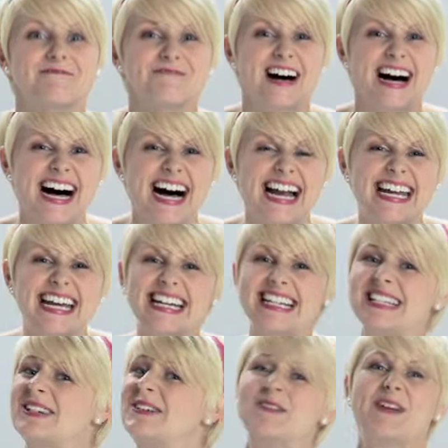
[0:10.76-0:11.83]
of fun is
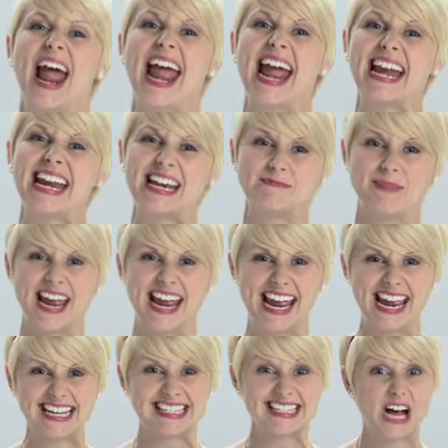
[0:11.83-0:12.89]
awaiting
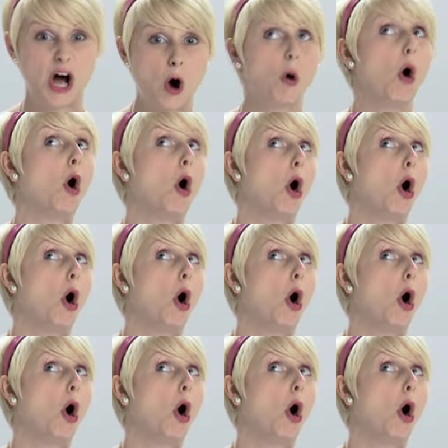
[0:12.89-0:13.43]
me. So